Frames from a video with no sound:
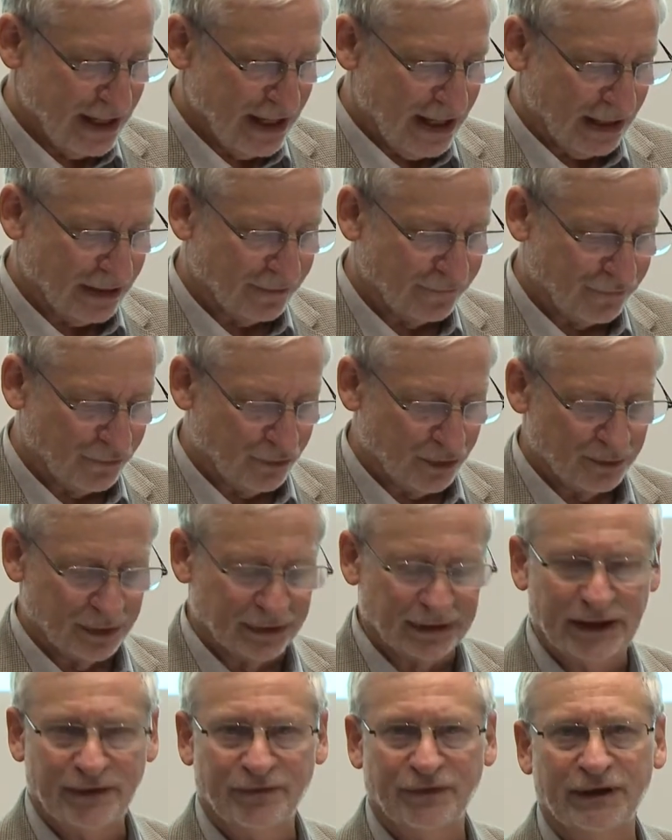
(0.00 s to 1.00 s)
and a firm
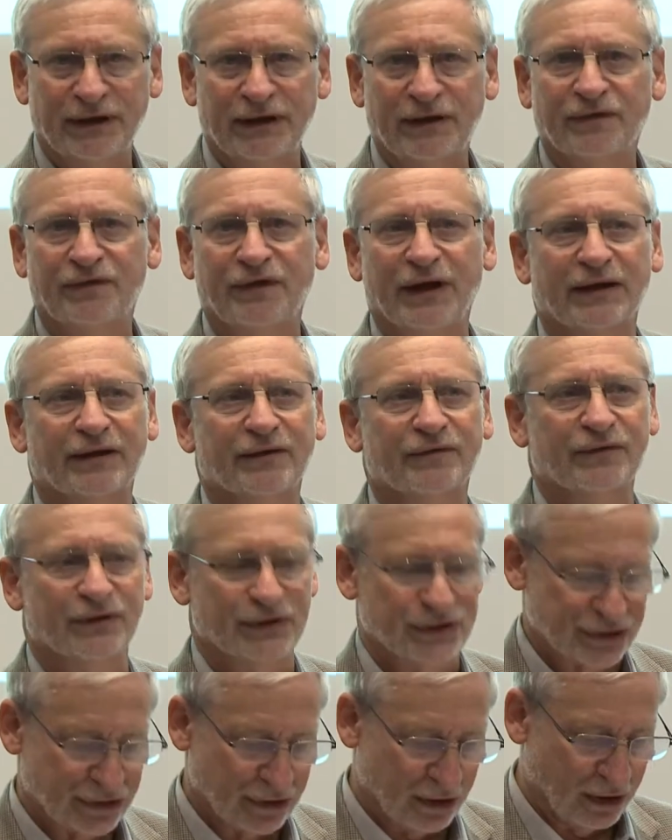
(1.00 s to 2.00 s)
belief in the
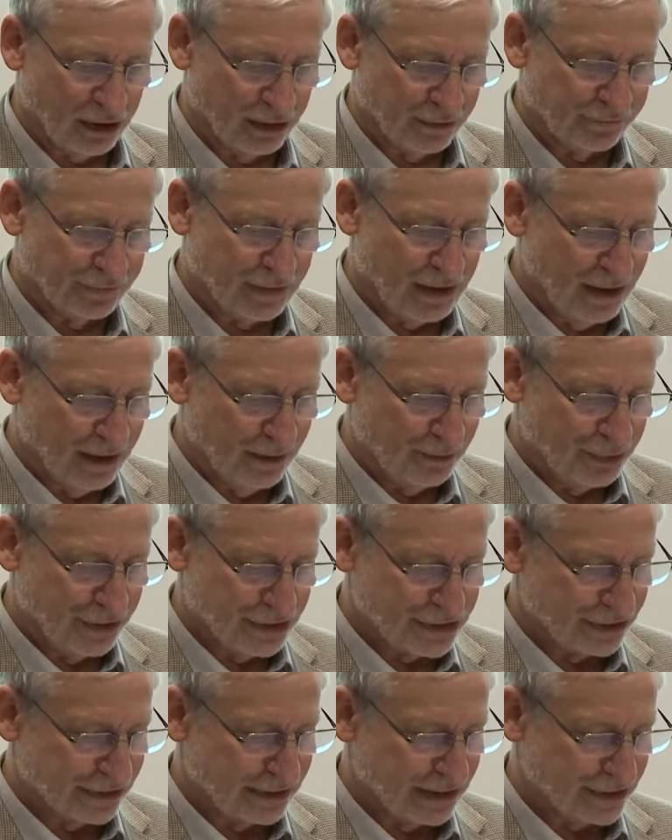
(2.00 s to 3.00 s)
effectiveness of
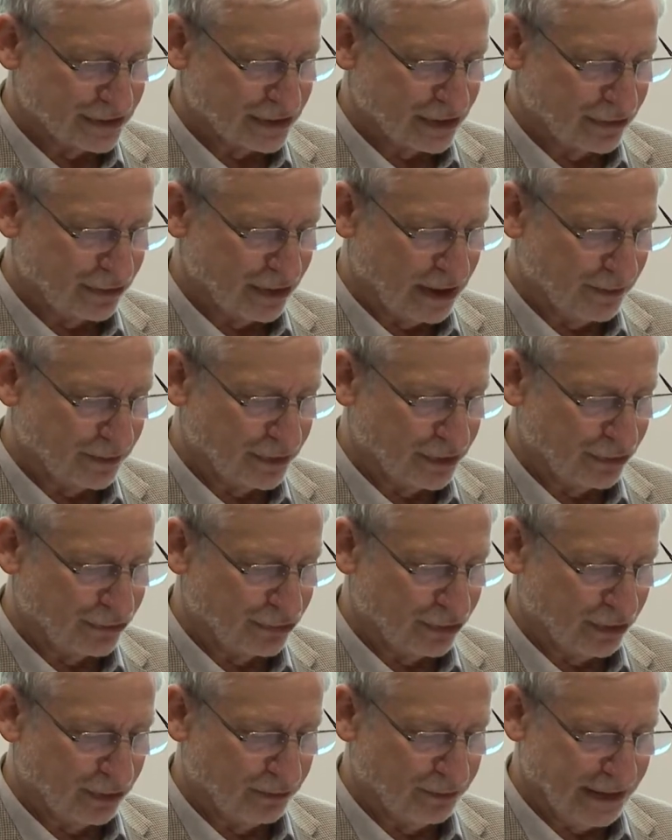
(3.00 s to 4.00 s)
prison as a crime
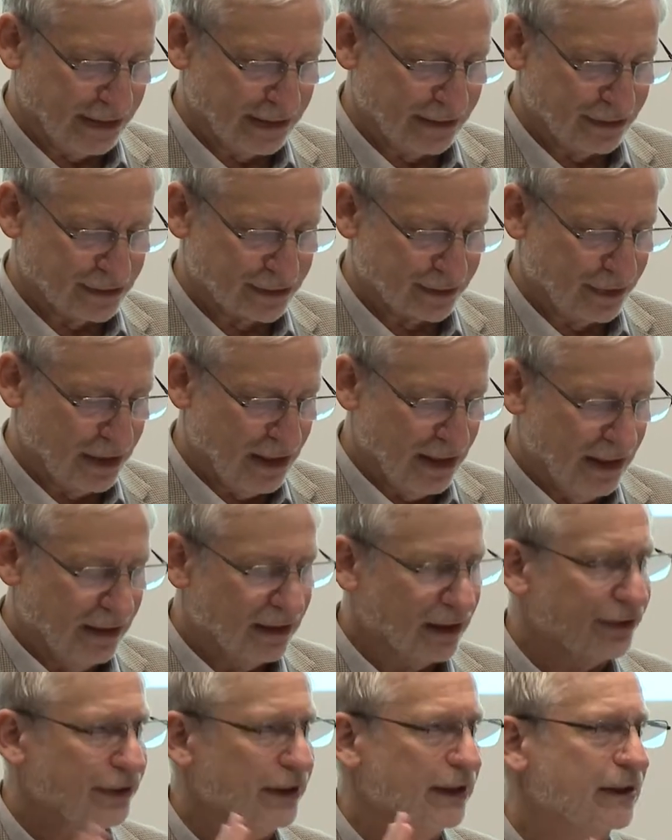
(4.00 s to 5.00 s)
control mechanism.
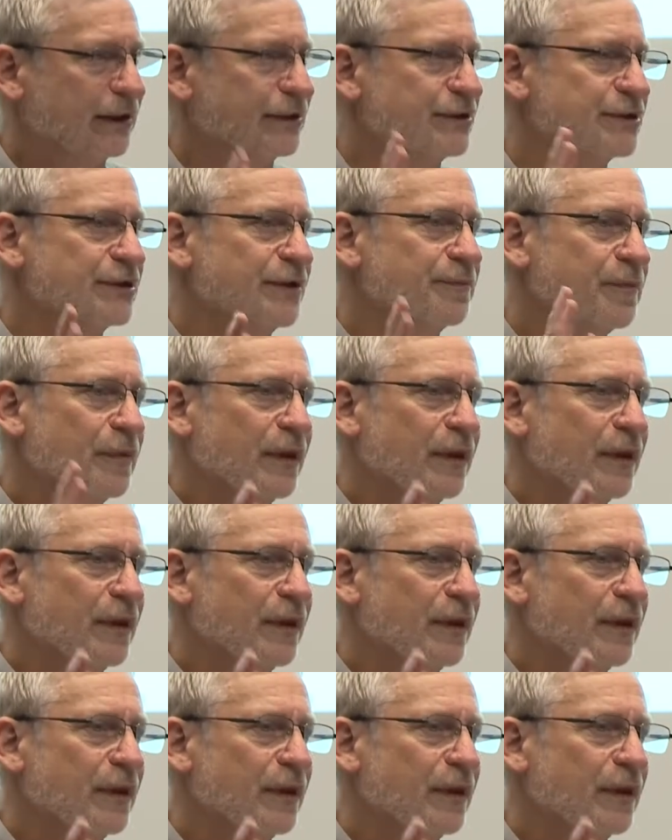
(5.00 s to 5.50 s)
And I think it's